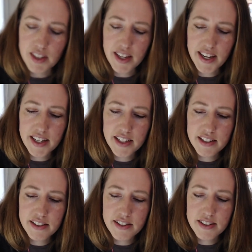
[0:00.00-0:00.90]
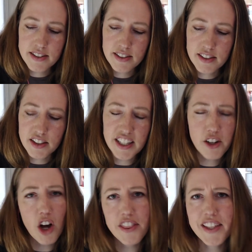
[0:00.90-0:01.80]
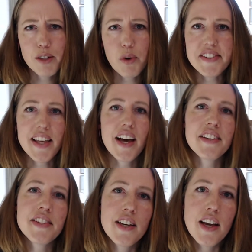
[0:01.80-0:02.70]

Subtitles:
And the other odd thing was that